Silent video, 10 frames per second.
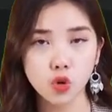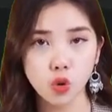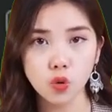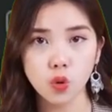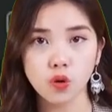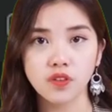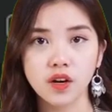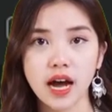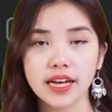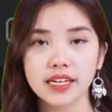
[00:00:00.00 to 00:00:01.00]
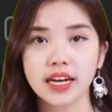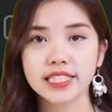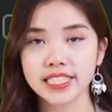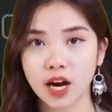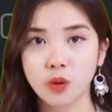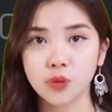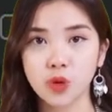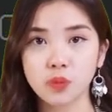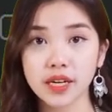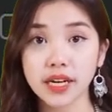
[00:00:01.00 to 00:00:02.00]
Full immersion is the
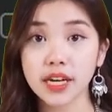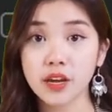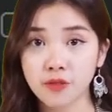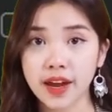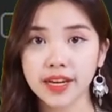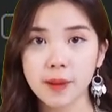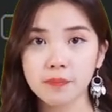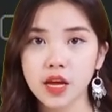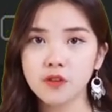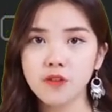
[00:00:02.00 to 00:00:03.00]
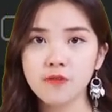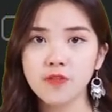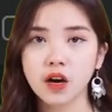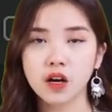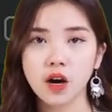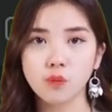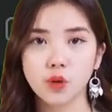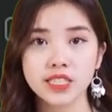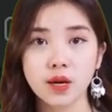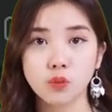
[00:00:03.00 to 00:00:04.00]
key. Once we can trick the
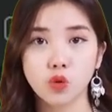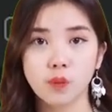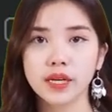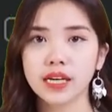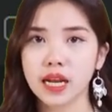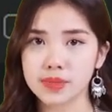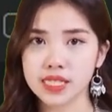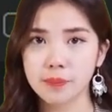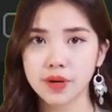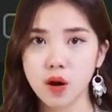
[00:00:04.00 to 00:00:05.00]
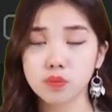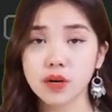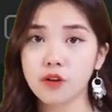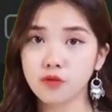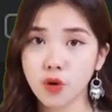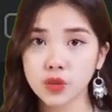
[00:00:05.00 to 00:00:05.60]
brain into being fully immersive,